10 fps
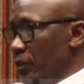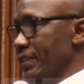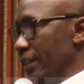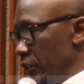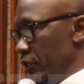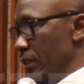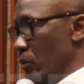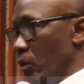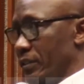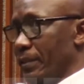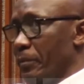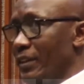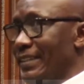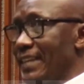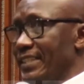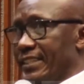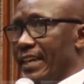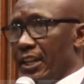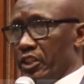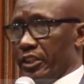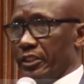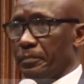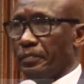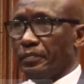us in reducing costs, because it has its challenges.